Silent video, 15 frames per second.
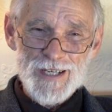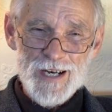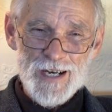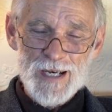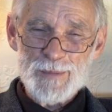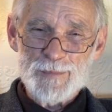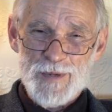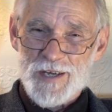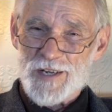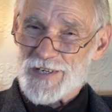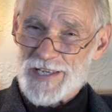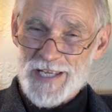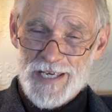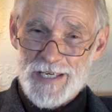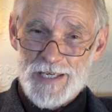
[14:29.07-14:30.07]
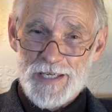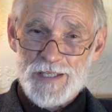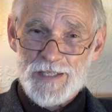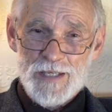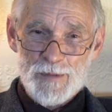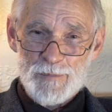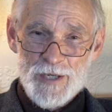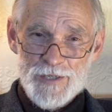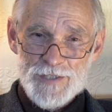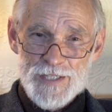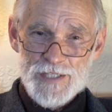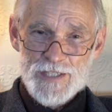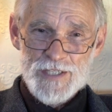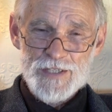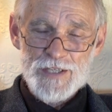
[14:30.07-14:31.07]
I'm glad, because
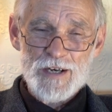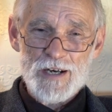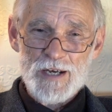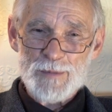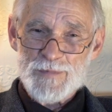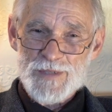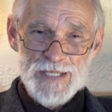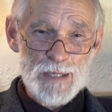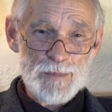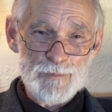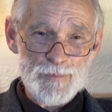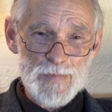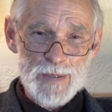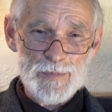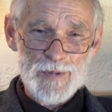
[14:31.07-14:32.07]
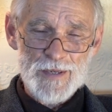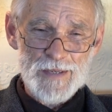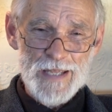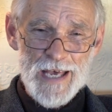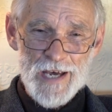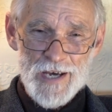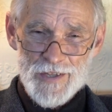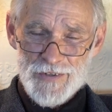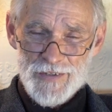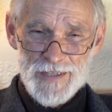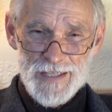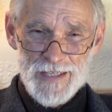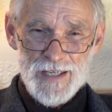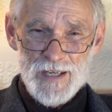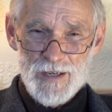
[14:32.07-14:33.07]
it's time some people out
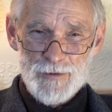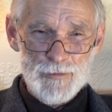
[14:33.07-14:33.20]
there